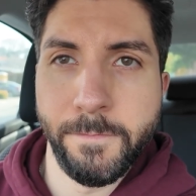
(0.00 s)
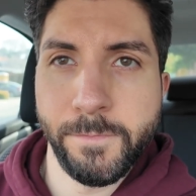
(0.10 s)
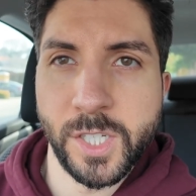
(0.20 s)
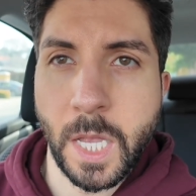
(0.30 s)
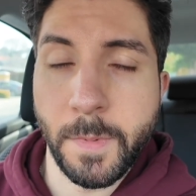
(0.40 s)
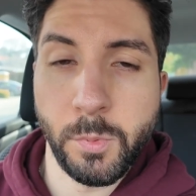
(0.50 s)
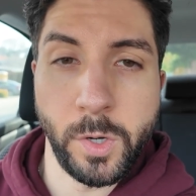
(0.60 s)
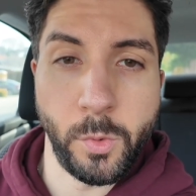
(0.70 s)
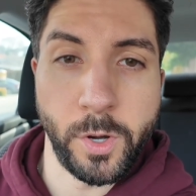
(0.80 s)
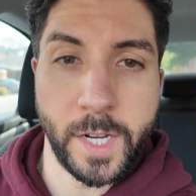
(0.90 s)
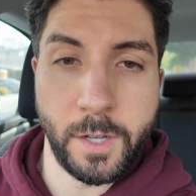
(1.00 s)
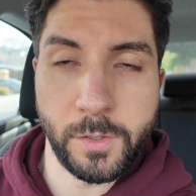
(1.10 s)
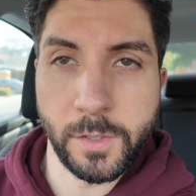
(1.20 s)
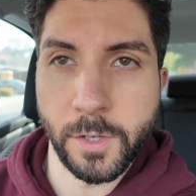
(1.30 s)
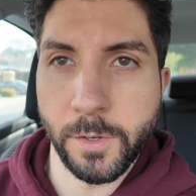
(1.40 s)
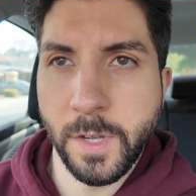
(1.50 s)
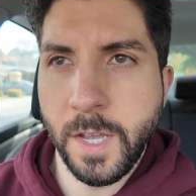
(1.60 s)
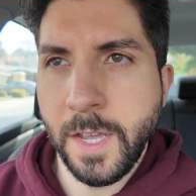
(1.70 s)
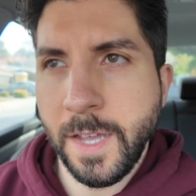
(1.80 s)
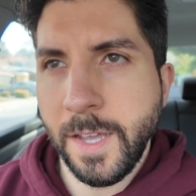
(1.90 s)
Just had my pre-workout, so
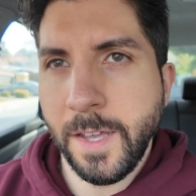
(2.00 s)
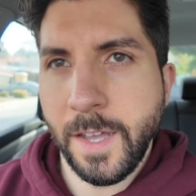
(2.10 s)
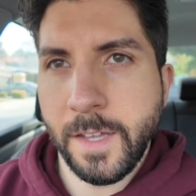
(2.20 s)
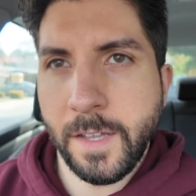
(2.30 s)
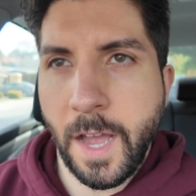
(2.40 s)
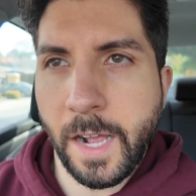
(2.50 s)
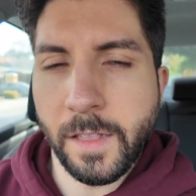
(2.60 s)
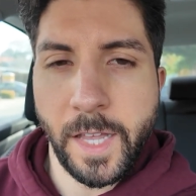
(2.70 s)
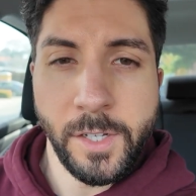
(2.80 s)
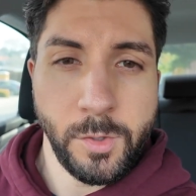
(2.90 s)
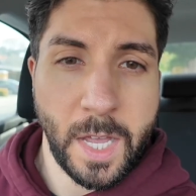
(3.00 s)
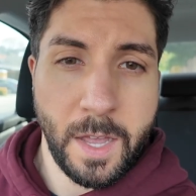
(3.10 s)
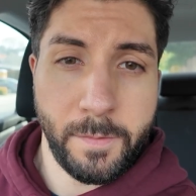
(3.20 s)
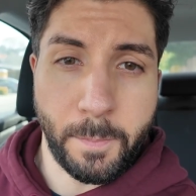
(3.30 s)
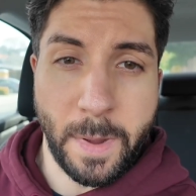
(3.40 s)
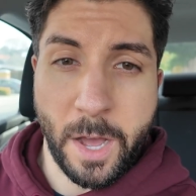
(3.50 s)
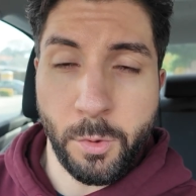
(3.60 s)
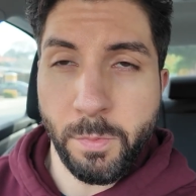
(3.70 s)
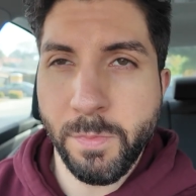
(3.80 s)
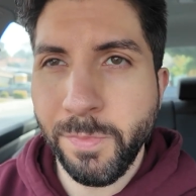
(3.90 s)
I like to have
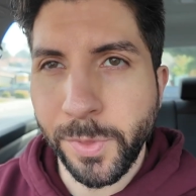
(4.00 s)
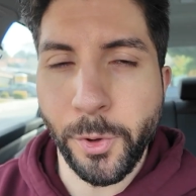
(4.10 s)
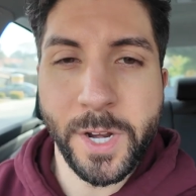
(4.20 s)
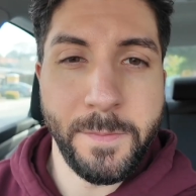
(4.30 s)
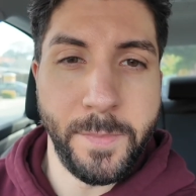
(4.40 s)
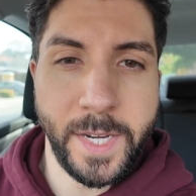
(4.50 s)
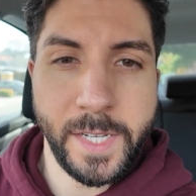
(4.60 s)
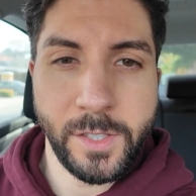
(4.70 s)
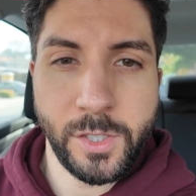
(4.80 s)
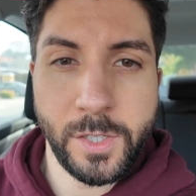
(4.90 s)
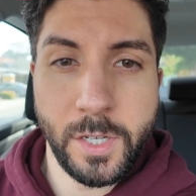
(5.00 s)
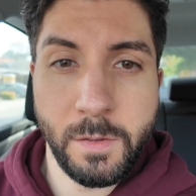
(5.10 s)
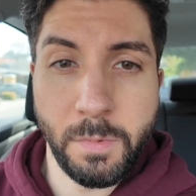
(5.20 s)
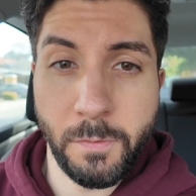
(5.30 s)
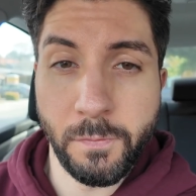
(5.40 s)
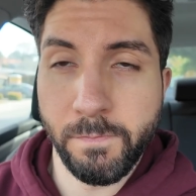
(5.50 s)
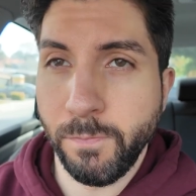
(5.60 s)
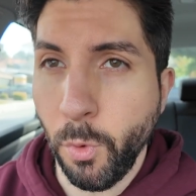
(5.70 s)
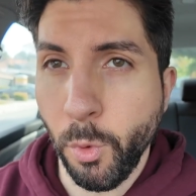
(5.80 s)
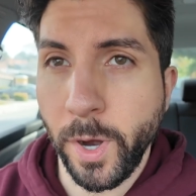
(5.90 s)
about 30 minutes
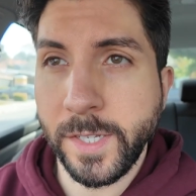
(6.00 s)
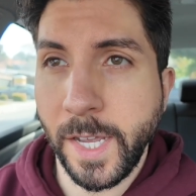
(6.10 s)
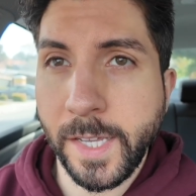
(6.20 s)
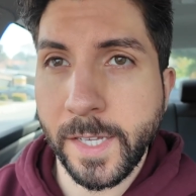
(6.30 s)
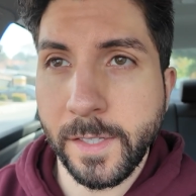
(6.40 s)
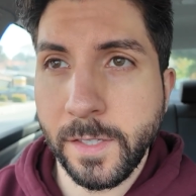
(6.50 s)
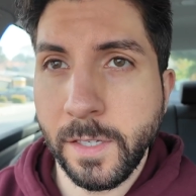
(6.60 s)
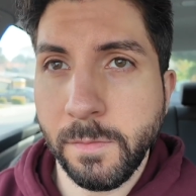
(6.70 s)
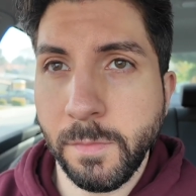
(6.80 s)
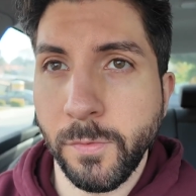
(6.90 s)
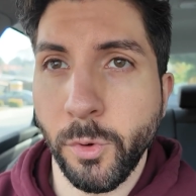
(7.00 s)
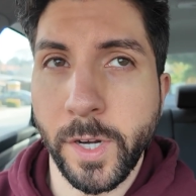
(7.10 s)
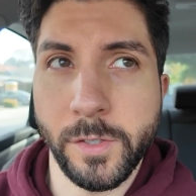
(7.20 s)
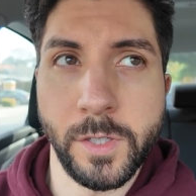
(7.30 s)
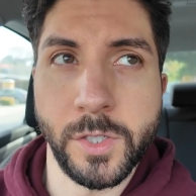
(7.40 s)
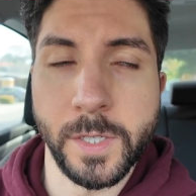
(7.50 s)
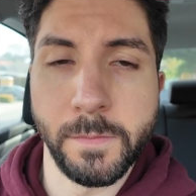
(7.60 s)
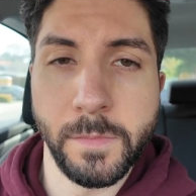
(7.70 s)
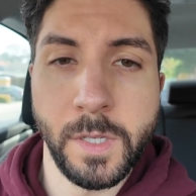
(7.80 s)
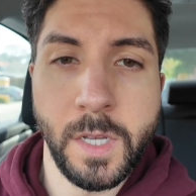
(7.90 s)
before I take it, before heading to the
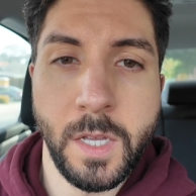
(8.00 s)
gym.